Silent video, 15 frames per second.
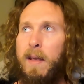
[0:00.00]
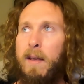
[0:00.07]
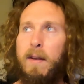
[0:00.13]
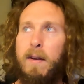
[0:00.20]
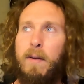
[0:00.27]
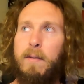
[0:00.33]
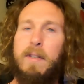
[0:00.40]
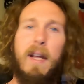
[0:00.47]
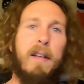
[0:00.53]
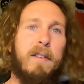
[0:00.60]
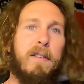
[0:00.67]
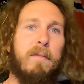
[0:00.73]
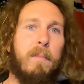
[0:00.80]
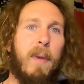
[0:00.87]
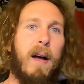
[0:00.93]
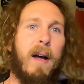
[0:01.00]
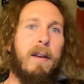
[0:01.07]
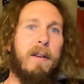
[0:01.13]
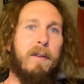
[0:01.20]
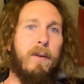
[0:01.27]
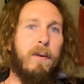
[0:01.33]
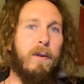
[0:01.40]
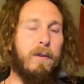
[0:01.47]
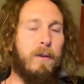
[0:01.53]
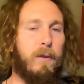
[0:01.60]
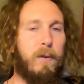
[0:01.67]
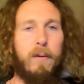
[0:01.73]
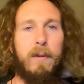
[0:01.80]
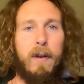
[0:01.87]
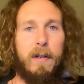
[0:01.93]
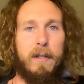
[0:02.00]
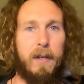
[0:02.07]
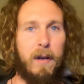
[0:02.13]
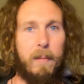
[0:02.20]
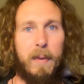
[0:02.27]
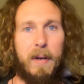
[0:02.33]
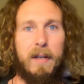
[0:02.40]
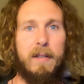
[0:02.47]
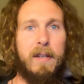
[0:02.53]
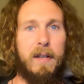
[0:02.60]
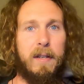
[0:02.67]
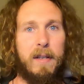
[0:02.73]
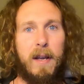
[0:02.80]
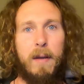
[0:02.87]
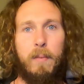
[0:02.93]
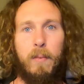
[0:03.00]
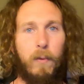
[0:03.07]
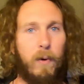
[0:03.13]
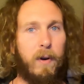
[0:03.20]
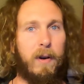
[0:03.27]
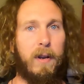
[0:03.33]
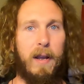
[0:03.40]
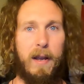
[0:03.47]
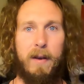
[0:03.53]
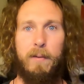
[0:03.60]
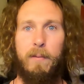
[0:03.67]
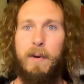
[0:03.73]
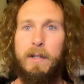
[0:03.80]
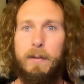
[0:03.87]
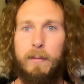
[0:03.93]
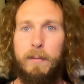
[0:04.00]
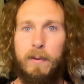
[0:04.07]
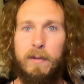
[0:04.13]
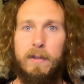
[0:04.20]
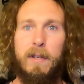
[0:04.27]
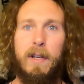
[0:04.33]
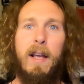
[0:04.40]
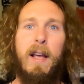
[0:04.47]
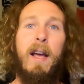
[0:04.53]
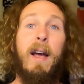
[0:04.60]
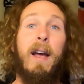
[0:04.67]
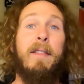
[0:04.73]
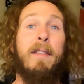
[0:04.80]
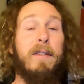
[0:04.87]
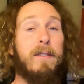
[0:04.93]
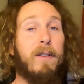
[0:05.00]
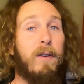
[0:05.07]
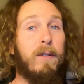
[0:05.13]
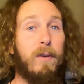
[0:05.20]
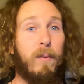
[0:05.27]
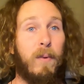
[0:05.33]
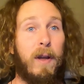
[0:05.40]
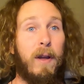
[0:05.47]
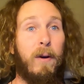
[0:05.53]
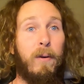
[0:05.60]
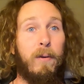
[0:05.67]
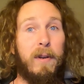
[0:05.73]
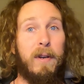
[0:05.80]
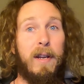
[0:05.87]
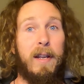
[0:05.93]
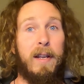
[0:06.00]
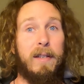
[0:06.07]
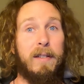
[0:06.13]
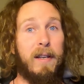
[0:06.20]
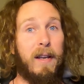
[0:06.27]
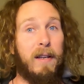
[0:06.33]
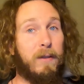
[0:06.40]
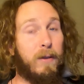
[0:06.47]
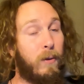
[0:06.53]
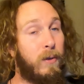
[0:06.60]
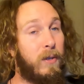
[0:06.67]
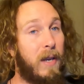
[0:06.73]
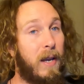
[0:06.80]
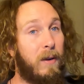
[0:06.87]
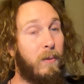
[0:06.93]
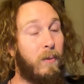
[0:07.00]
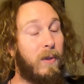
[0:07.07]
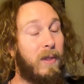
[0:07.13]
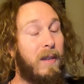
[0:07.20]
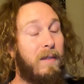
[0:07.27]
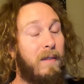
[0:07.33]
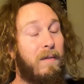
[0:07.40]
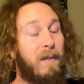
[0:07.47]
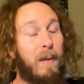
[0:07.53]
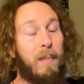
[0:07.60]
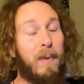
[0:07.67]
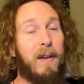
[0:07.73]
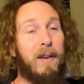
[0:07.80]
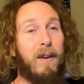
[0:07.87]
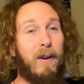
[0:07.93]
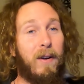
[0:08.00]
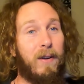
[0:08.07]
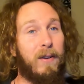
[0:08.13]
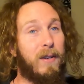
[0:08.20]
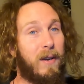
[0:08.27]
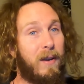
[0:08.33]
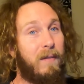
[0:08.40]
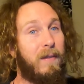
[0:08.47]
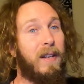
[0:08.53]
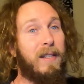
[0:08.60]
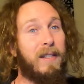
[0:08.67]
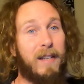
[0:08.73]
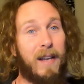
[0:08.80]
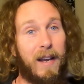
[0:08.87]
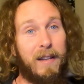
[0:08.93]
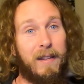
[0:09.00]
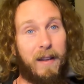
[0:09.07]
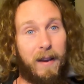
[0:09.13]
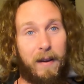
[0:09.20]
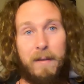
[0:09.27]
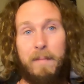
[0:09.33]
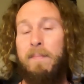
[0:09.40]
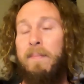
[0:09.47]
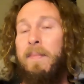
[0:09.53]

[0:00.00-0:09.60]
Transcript: you know, states of mind in order to do their shamanistic type work and rituals. And that's also why Odin is associated with the feminine art of Sæðir.